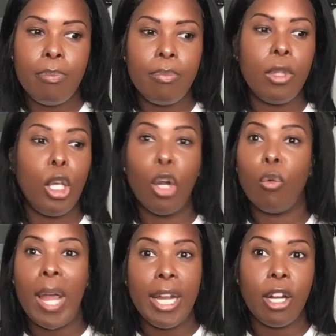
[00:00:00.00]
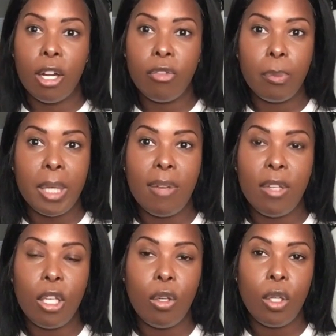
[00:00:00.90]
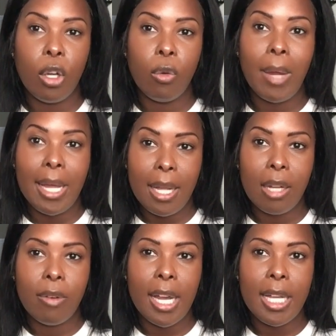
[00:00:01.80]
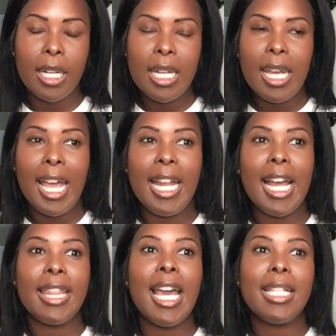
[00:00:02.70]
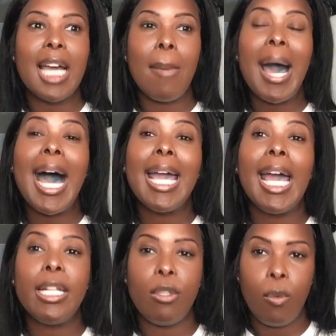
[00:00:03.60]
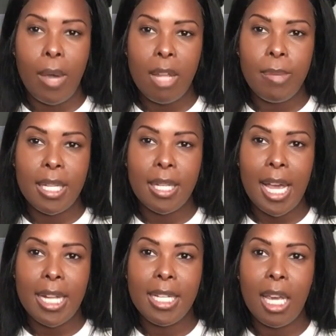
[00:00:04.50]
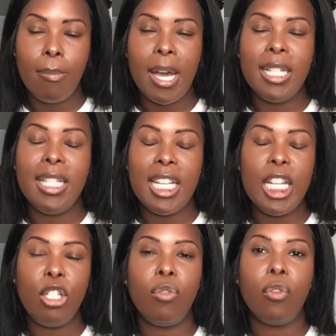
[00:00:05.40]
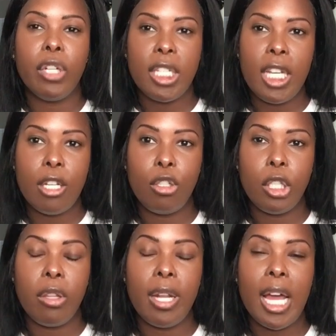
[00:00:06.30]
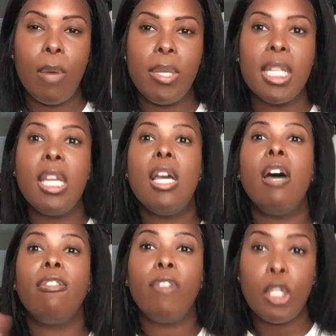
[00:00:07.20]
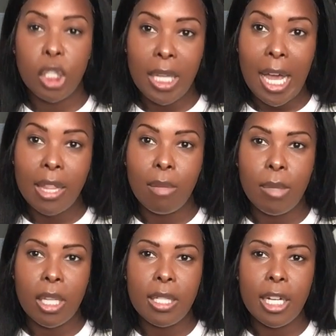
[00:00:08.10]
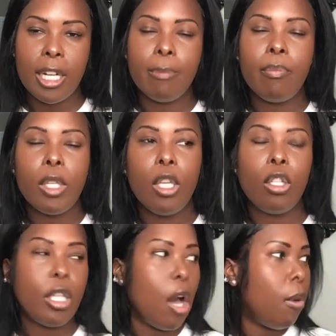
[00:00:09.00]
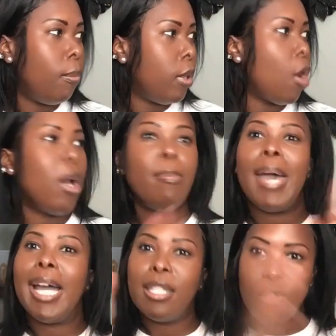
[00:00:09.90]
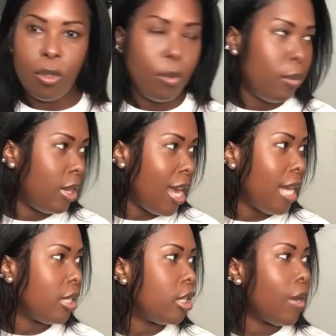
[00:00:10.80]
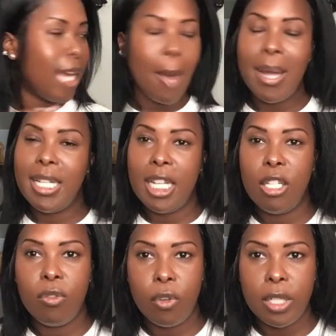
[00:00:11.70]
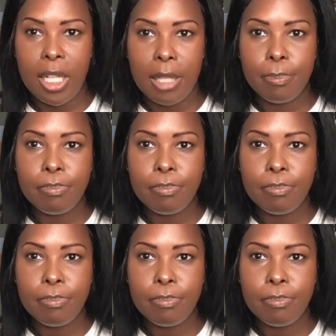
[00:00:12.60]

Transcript: your rater from giving you your rating, right? And at that time, I had to wait because I had to get my DD-214 to show that I was officially out the military. So going back to then, so I got my DD-214,